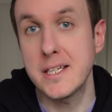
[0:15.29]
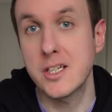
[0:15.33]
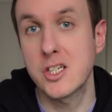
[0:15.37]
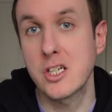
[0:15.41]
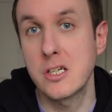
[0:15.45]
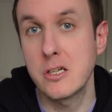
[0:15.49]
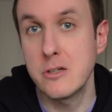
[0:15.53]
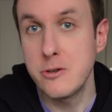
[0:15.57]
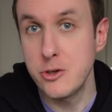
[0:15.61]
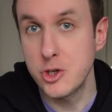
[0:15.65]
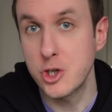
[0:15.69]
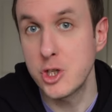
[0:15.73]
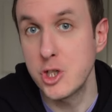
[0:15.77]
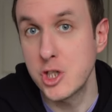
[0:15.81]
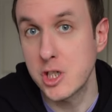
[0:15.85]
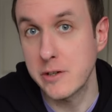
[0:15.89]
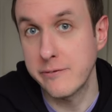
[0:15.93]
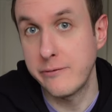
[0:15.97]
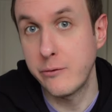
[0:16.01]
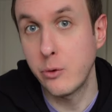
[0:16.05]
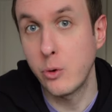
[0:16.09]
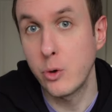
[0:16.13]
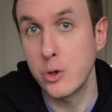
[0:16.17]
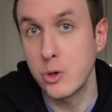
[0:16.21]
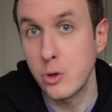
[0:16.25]
solutions
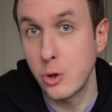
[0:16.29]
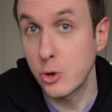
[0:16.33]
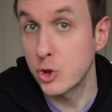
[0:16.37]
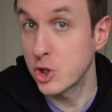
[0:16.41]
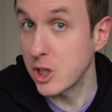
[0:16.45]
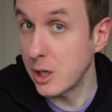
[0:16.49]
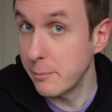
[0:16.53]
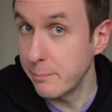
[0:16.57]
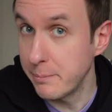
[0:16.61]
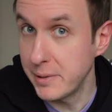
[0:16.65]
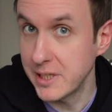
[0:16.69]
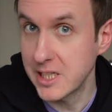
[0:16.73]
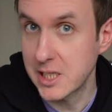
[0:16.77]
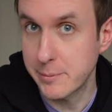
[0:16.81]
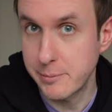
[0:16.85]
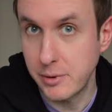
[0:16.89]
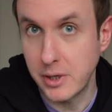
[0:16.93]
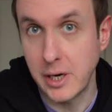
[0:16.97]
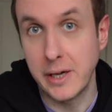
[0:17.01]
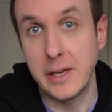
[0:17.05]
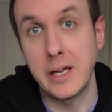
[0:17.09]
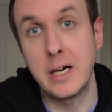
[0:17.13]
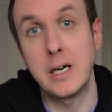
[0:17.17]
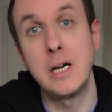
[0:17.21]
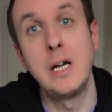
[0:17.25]
for your jumping
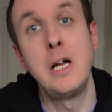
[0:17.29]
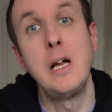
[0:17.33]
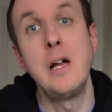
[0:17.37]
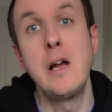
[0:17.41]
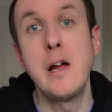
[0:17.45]
spider.